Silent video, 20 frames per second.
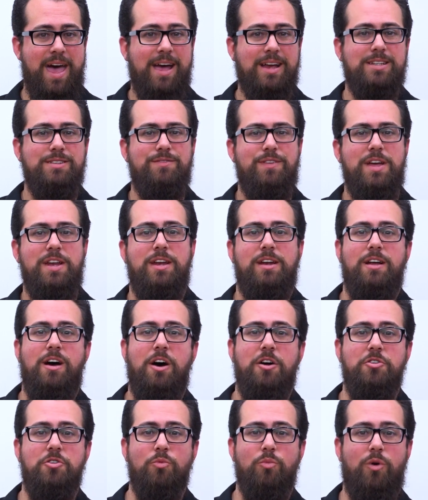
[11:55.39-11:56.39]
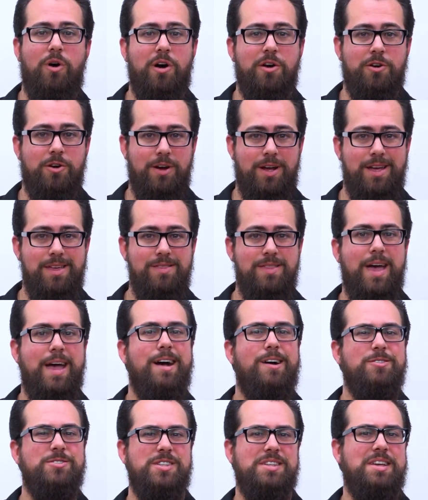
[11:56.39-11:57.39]
activate it underwater in the
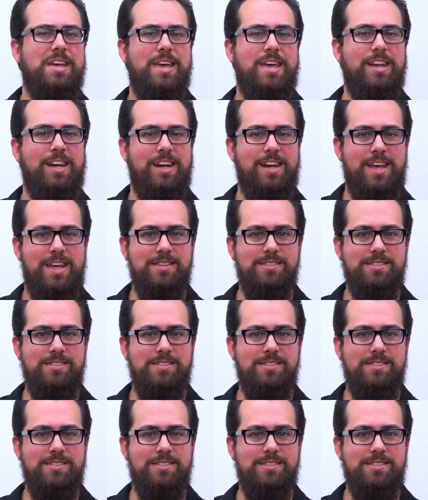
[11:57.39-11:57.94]
housing in an